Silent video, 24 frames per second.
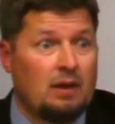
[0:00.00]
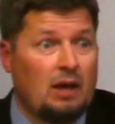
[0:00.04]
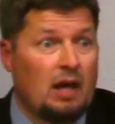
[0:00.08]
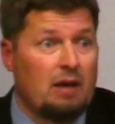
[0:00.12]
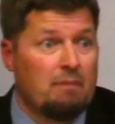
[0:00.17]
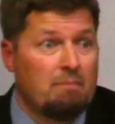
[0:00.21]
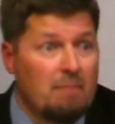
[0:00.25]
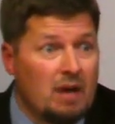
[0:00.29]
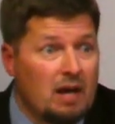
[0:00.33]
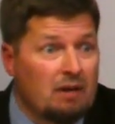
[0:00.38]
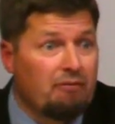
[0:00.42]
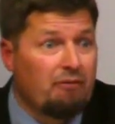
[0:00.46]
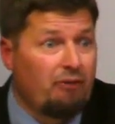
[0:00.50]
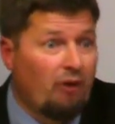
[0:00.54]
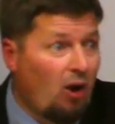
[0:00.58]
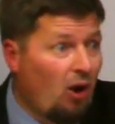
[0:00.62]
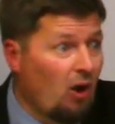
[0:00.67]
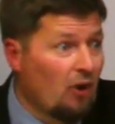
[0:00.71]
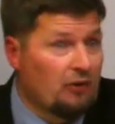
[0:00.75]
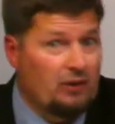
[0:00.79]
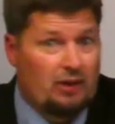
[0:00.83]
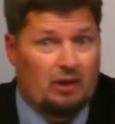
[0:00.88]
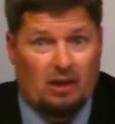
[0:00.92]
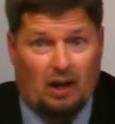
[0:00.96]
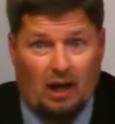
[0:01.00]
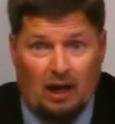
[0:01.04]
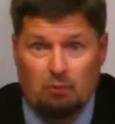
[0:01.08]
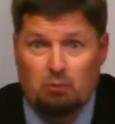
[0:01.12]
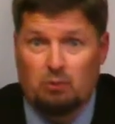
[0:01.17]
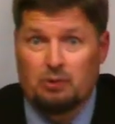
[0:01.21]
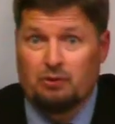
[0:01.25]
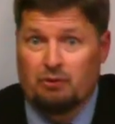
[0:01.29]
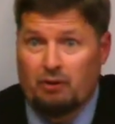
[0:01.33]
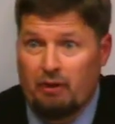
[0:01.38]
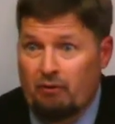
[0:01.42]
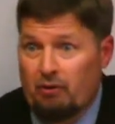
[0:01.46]
Admit fault, and God
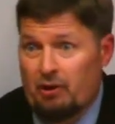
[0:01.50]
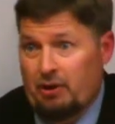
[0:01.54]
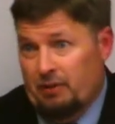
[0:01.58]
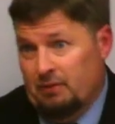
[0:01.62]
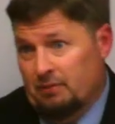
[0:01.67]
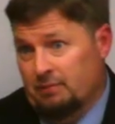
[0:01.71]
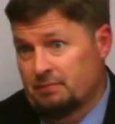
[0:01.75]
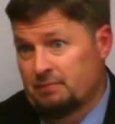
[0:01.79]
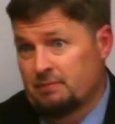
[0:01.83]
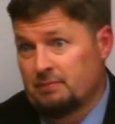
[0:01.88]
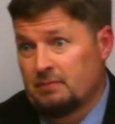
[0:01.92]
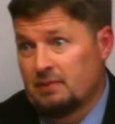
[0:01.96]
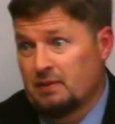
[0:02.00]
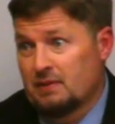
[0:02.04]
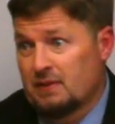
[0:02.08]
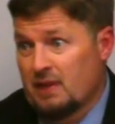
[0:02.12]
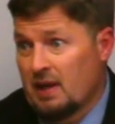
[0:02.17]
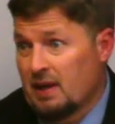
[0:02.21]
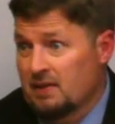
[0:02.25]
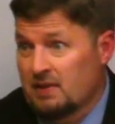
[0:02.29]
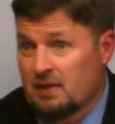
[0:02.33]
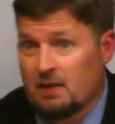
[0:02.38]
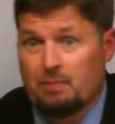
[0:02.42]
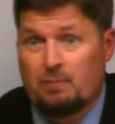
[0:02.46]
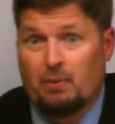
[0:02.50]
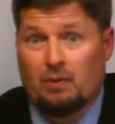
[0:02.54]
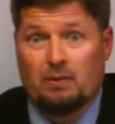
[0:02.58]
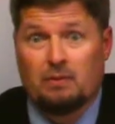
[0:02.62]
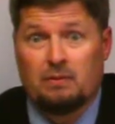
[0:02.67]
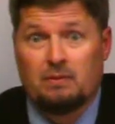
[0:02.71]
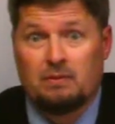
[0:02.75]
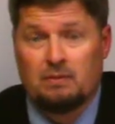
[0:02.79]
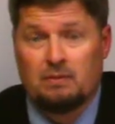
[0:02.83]
will deliver you. It's that simple.